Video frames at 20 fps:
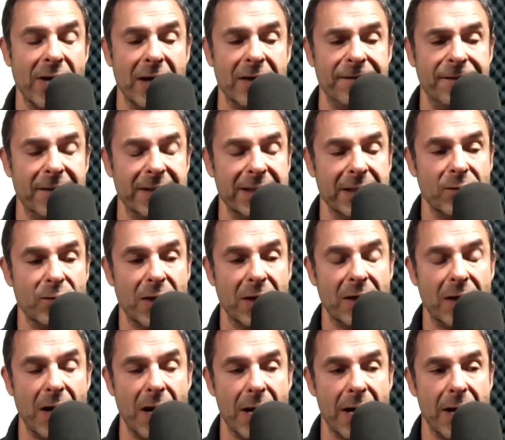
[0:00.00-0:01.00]
crowdfunding,
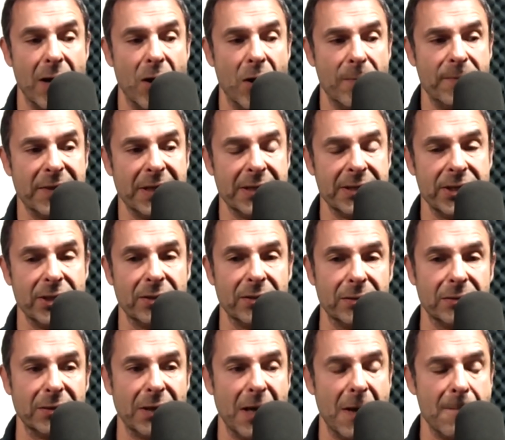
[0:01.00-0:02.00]
well, I hope that
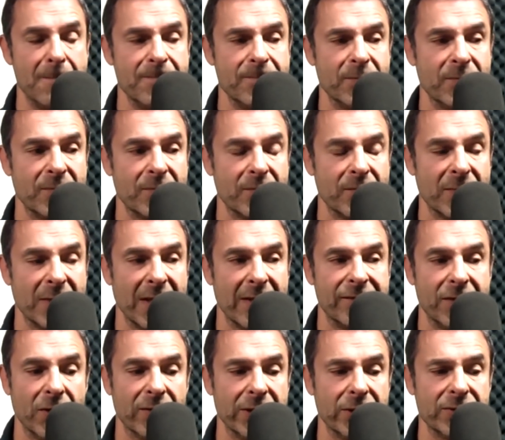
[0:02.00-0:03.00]
you'll,
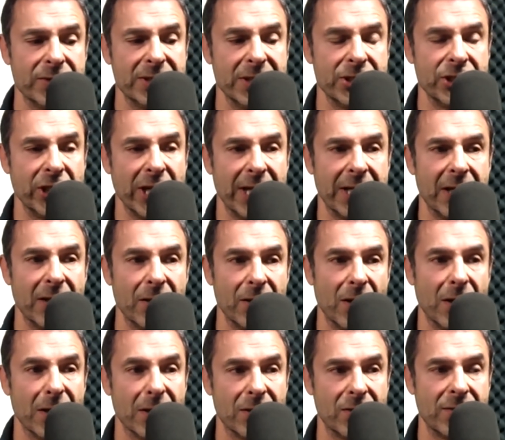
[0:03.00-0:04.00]
if you're interested, check
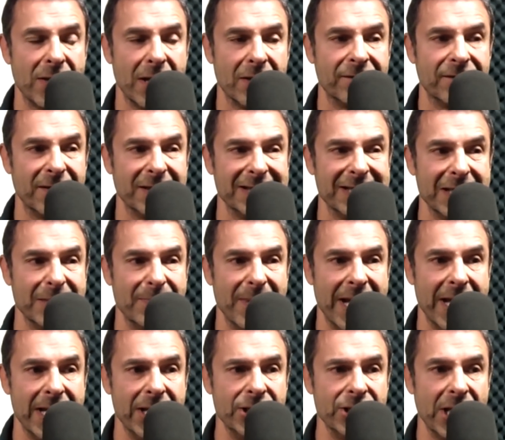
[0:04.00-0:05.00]
out our crowdfunding
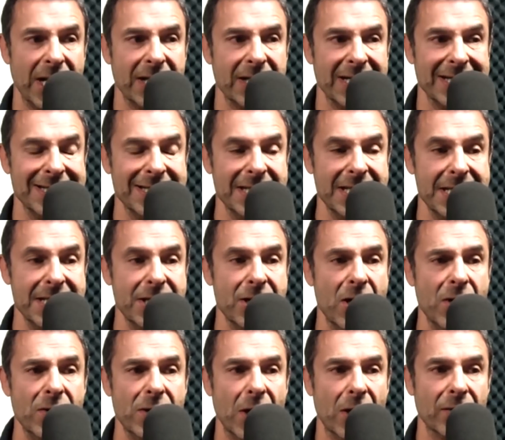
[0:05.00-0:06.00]
page at
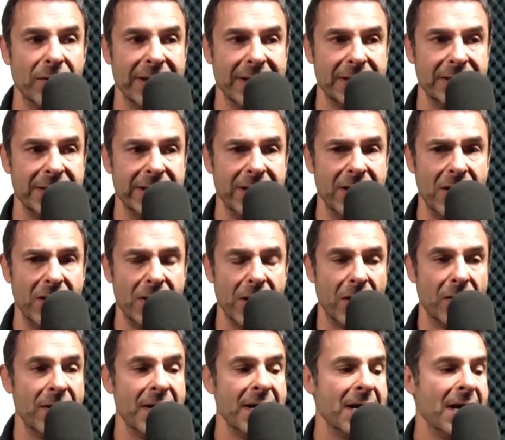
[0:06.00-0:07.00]
Indiegogo. And
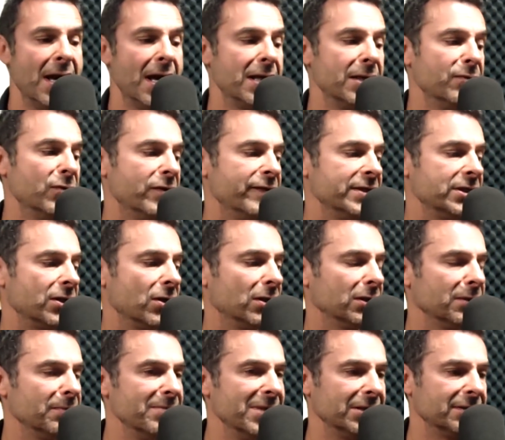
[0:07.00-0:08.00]
the movie's
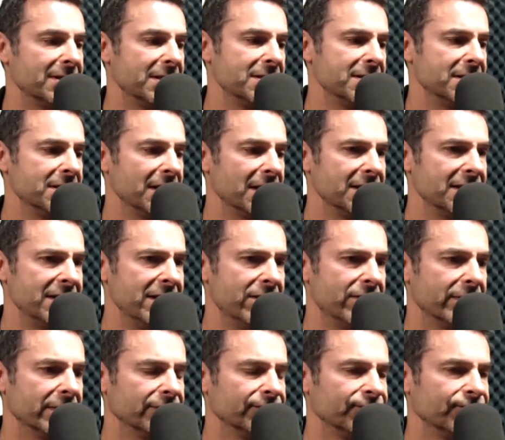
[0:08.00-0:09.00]
called Milton's
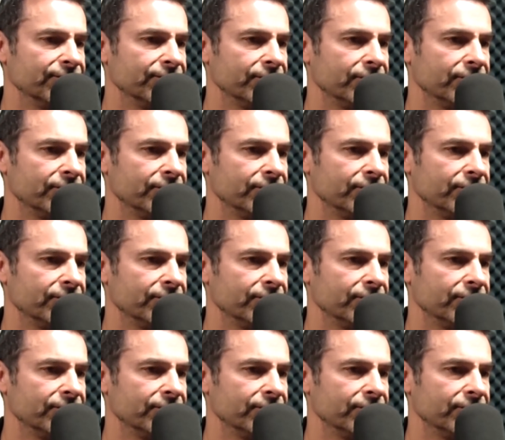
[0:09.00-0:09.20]
Secret.